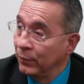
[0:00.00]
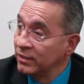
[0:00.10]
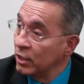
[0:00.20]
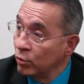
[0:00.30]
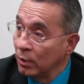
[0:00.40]

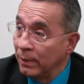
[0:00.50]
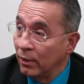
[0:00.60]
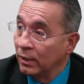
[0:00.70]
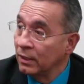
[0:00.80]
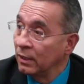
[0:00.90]
Central
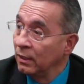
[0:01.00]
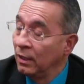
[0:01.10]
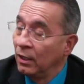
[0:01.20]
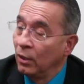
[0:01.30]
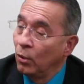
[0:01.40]
American,
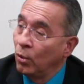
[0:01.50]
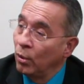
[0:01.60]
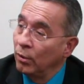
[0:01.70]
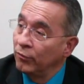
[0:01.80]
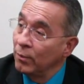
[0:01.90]

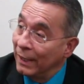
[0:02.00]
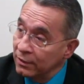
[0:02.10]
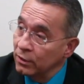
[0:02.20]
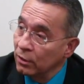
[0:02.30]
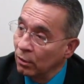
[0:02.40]
or from
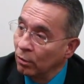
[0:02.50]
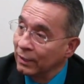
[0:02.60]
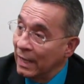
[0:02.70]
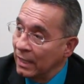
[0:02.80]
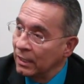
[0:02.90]
Mexico or
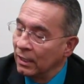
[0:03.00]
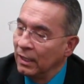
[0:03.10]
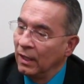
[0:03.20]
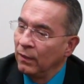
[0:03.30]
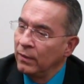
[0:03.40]
Canada.
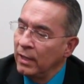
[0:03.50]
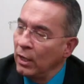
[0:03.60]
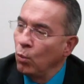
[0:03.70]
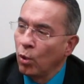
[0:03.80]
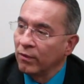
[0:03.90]

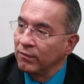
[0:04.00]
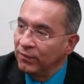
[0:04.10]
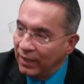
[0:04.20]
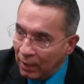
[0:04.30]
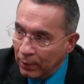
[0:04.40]
They work
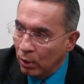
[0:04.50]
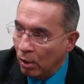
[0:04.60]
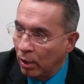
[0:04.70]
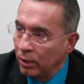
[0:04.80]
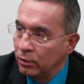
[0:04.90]
very
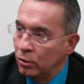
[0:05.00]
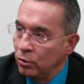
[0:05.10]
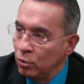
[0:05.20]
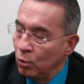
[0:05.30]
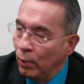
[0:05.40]
hard to
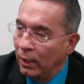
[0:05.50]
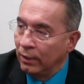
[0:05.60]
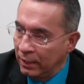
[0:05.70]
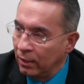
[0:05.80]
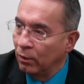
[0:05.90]
do well
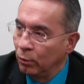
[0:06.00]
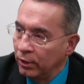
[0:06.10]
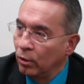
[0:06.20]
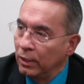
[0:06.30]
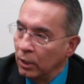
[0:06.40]
here when
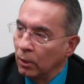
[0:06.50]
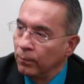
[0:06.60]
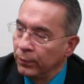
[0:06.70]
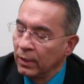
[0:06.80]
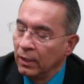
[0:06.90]
they're here.
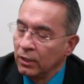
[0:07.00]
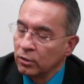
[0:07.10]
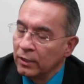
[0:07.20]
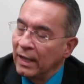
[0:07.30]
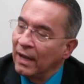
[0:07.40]

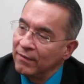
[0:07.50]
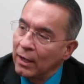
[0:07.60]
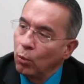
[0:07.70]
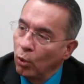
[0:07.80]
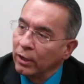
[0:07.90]
So they have
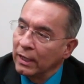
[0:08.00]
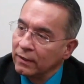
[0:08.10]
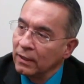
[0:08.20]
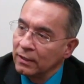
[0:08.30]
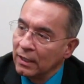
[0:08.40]
that work
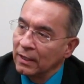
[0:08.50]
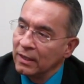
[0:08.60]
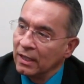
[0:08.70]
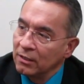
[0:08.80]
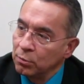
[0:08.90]
ethic that I
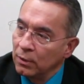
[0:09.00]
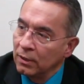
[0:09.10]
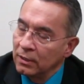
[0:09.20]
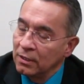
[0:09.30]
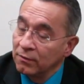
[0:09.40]
think is
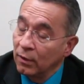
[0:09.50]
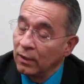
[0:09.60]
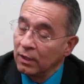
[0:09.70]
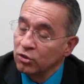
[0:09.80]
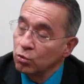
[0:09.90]
that's
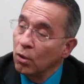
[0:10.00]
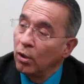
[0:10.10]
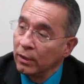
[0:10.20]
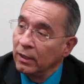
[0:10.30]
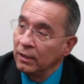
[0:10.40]
very
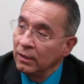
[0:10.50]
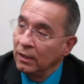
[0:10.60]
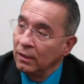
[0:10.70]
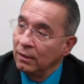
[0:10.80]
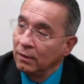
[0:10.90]
strong
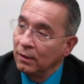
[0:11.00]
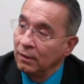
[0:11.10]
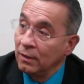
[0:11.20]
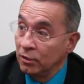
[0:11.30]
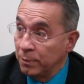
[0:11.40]

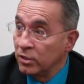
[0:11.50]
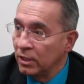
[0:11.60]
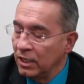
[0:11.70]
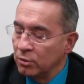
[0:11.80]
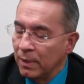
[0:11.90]
in
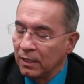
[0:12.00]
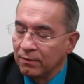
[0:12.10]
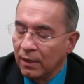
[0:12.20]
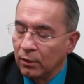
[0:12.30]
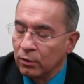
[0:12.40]
especially Hispanic
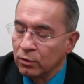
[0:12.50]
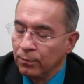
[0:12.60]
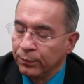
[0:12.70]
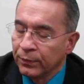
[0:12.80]
values.